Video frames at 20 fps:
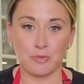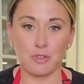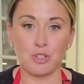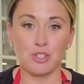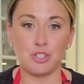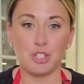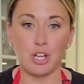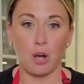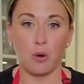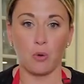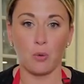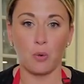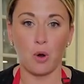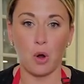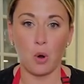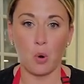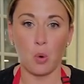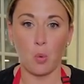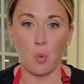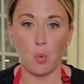So,
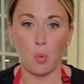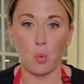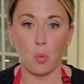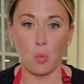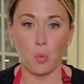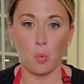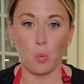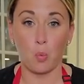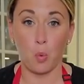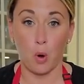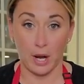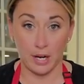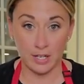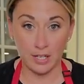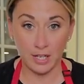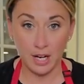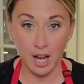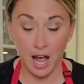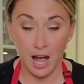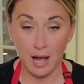
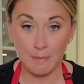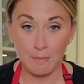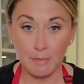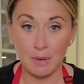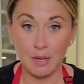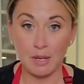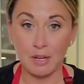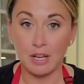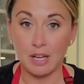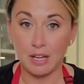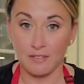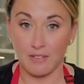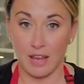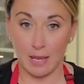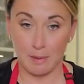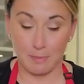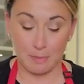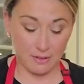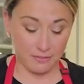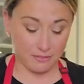1 cup
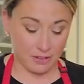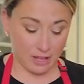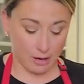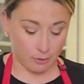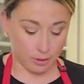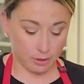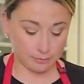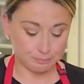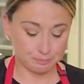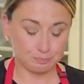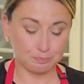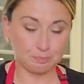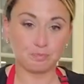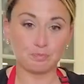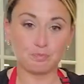AP flour.